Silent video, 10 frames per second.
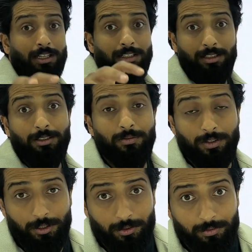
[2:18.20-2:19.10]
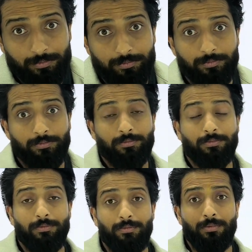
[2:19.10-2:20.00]
in this video,
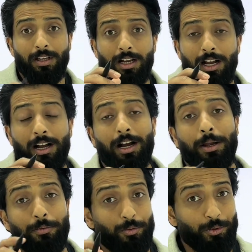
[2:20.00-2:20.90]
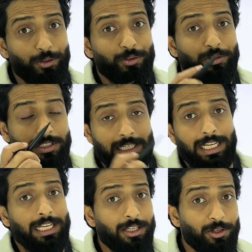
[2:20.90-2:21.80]
I'm going to
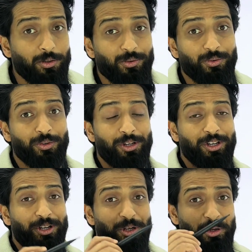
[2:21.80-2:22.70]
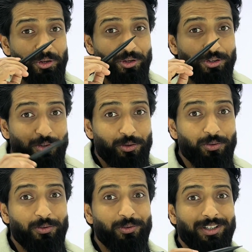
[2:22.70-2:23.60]
take you
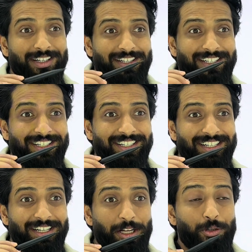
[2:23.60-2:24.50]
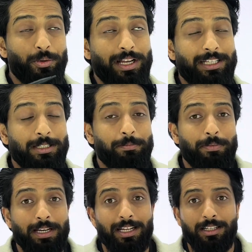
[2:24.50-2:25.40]
to
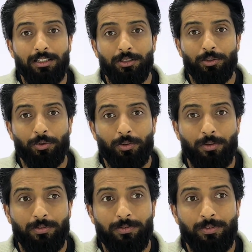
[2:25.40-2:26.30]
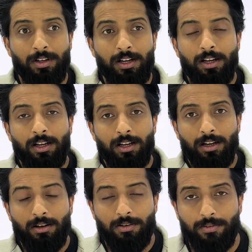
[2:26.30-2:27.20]
explain the sort of
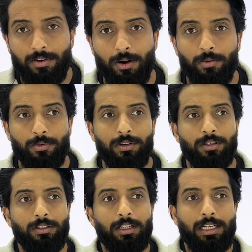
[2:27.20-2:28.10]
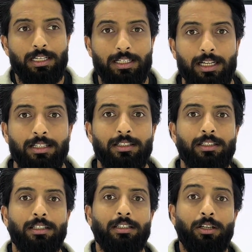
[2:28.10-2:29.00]
crowd, the
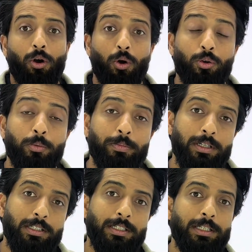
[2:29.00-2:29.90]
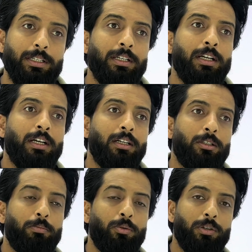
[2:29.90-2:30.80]
intensity, the occupancy,
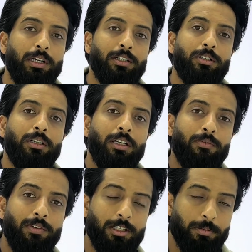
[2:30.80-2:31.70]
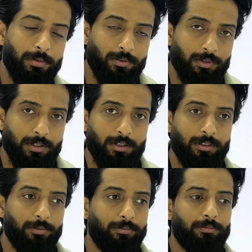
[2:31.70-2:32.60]
the potential investment return,